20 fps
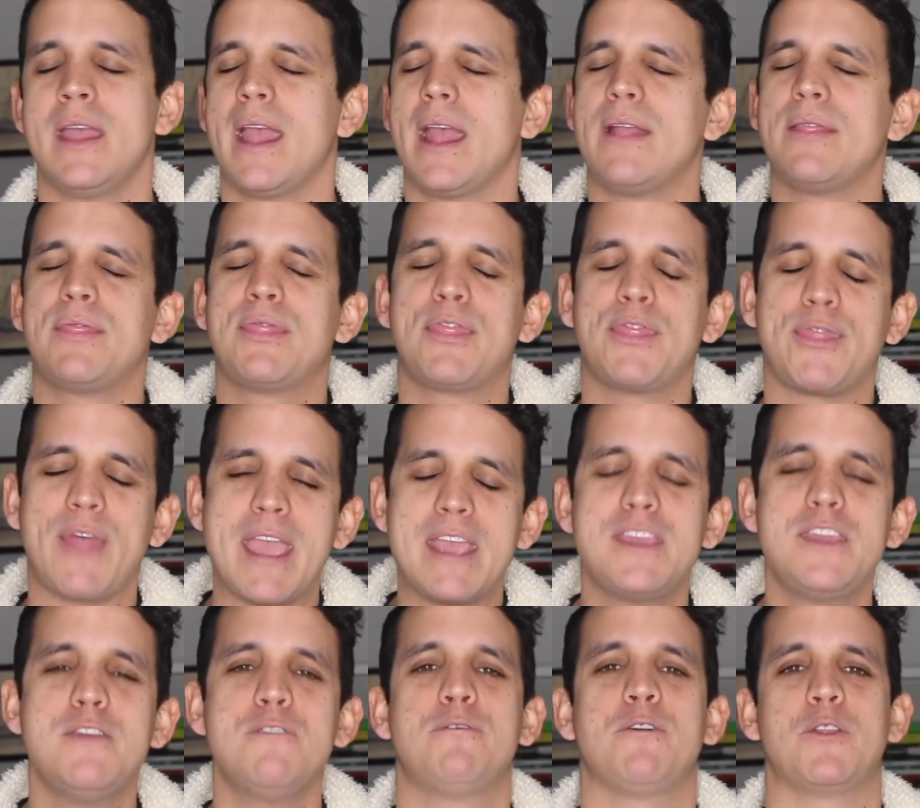And
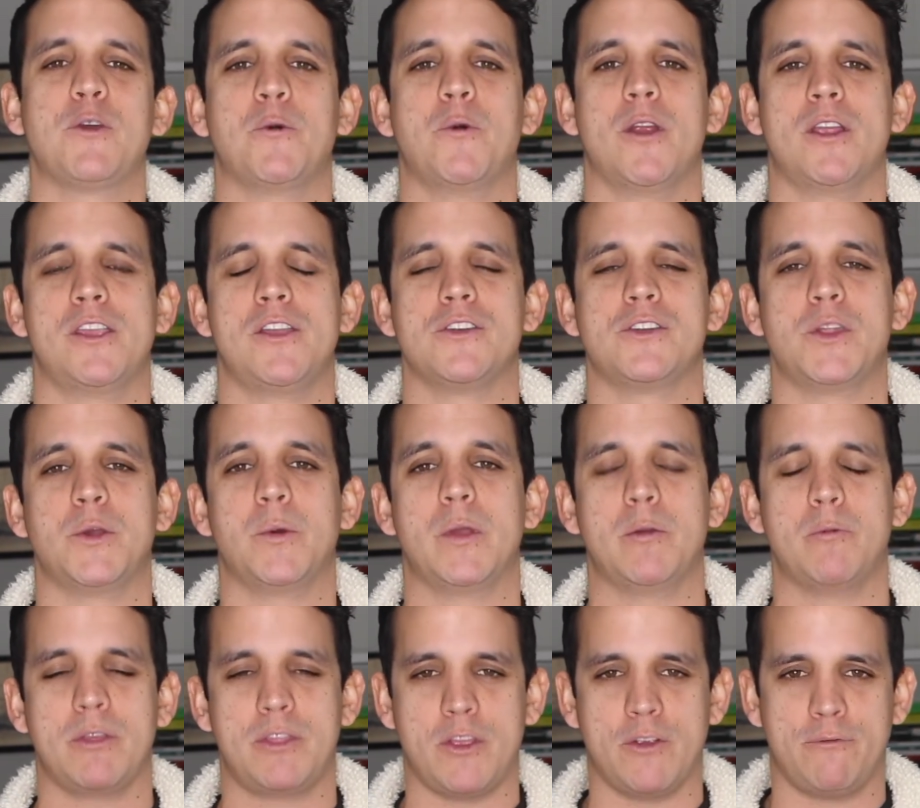thank you for the work you're
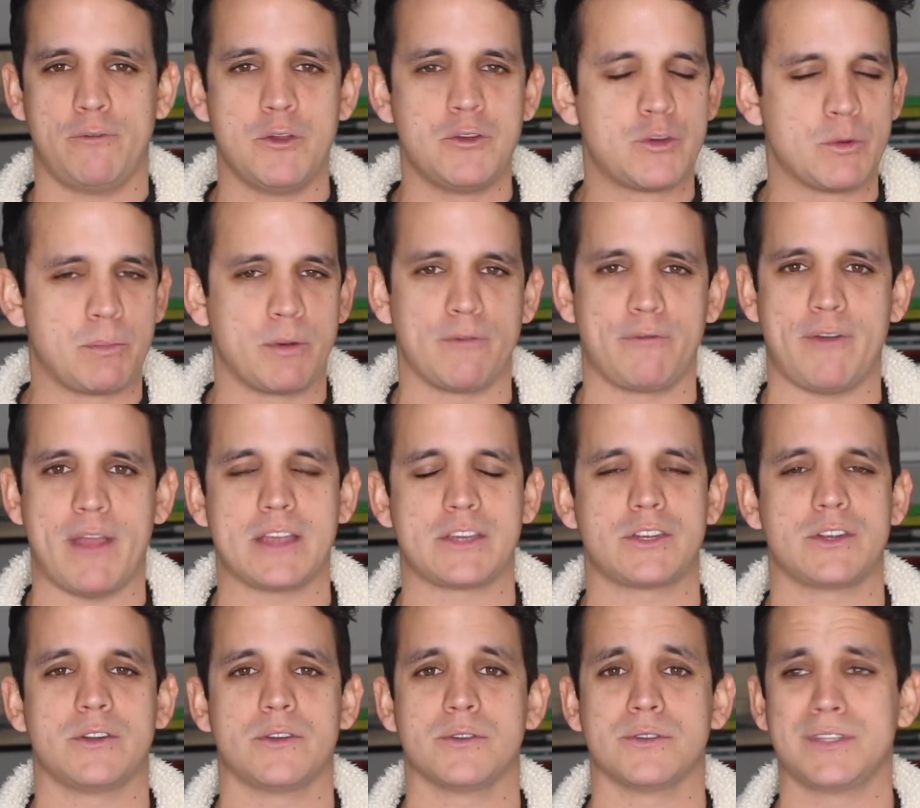doing with your future
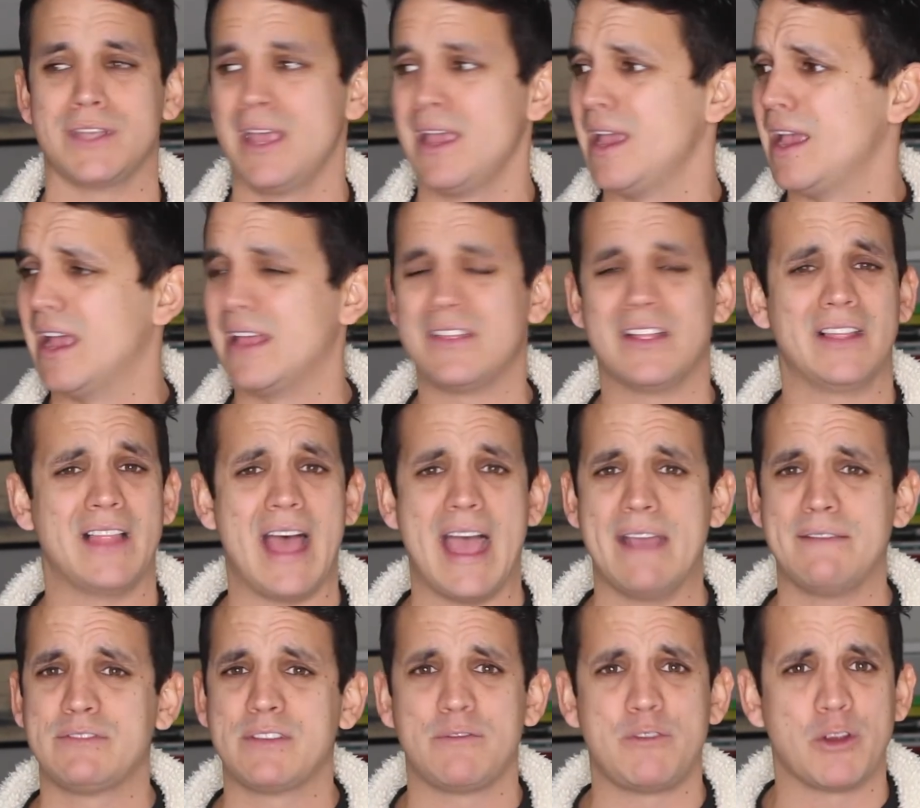professionals and the
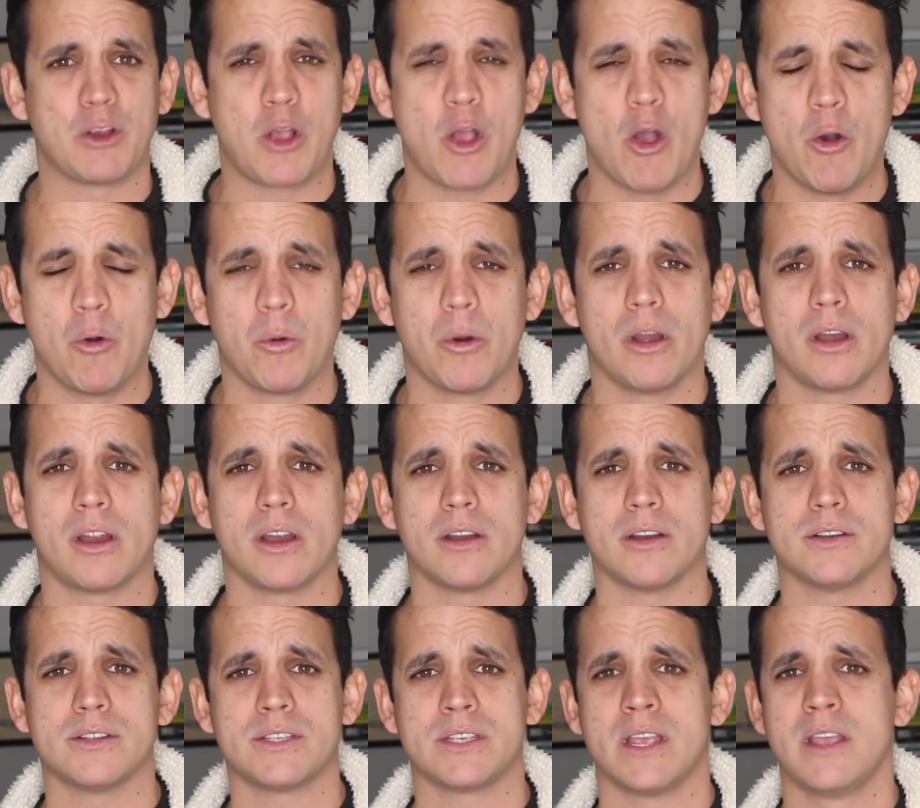lives of your
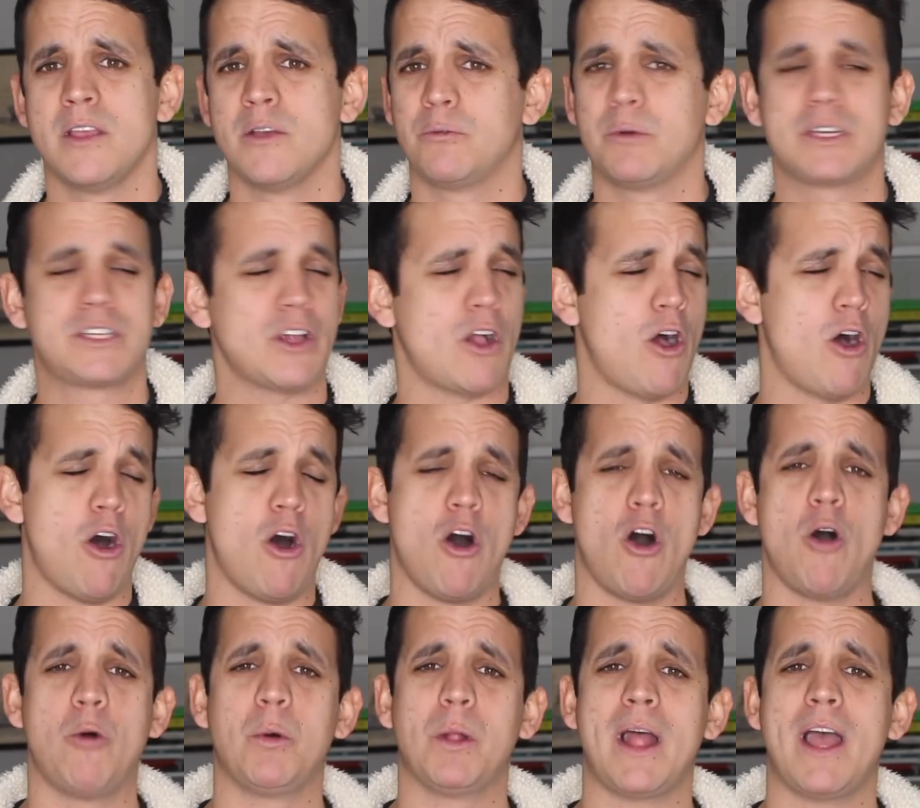coworkers, which
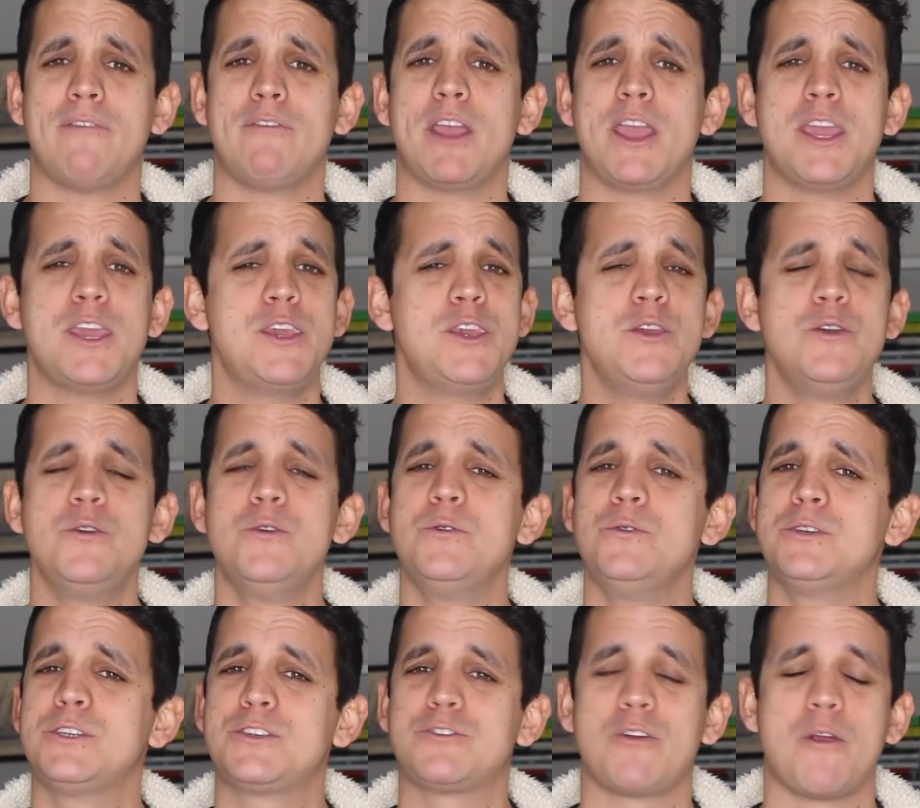all will have a
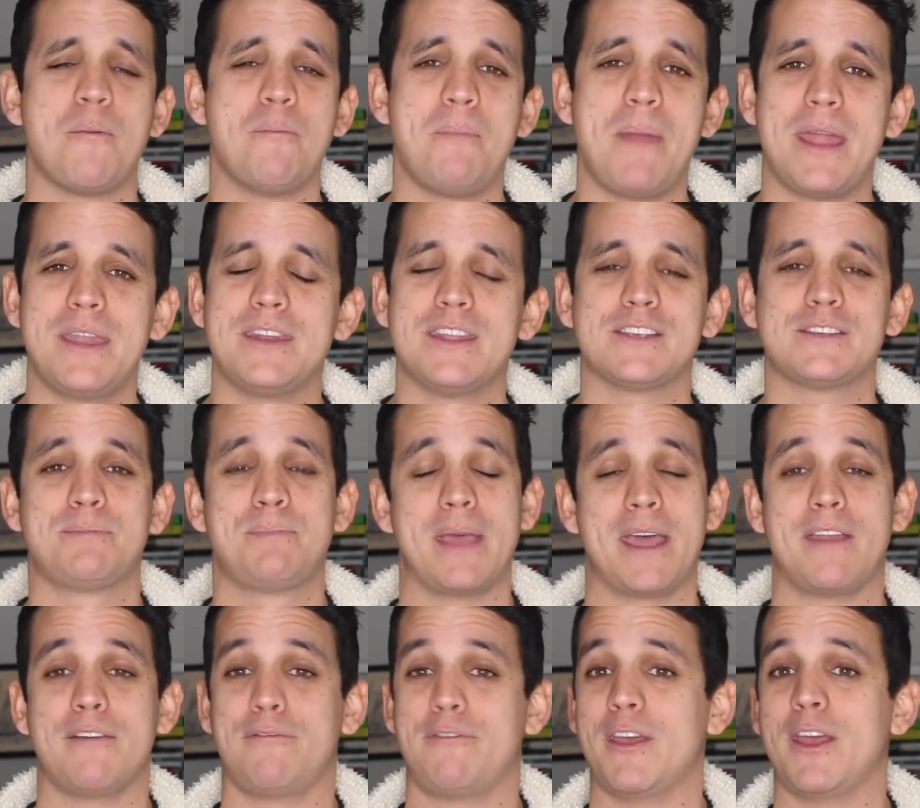huge, tremendous
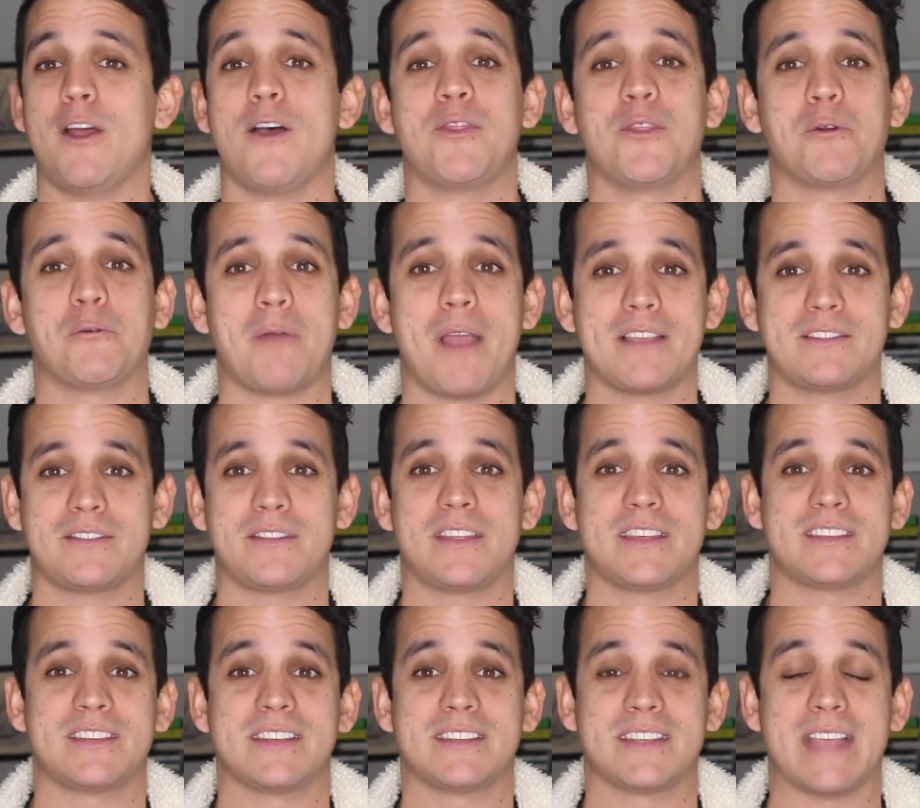benefit on the rest of the
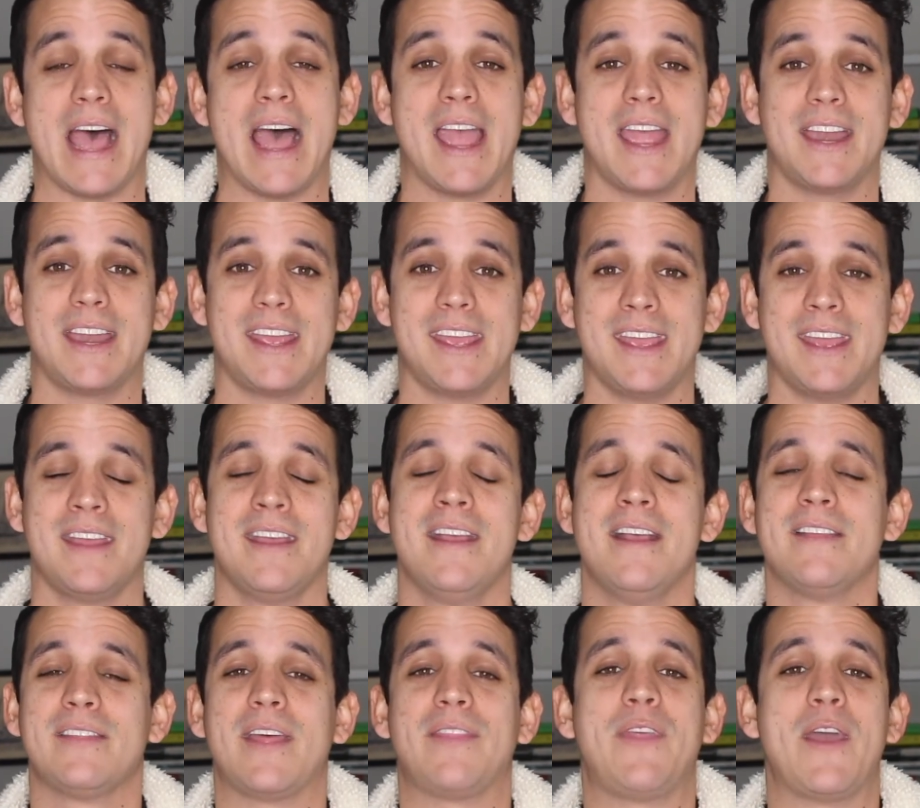society
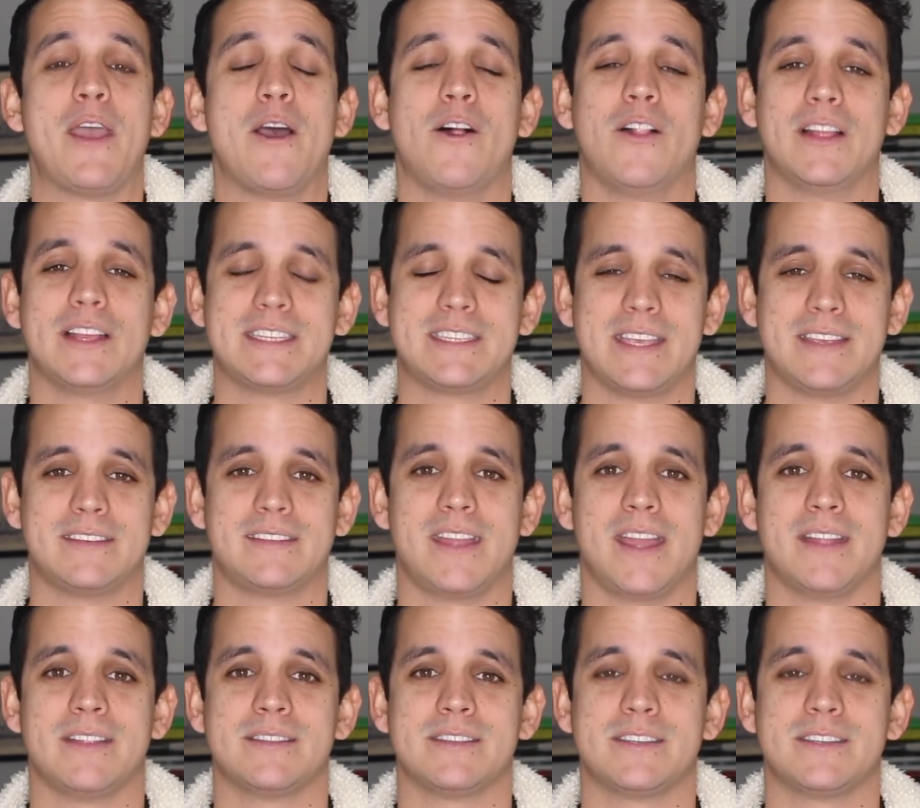that they all exist in.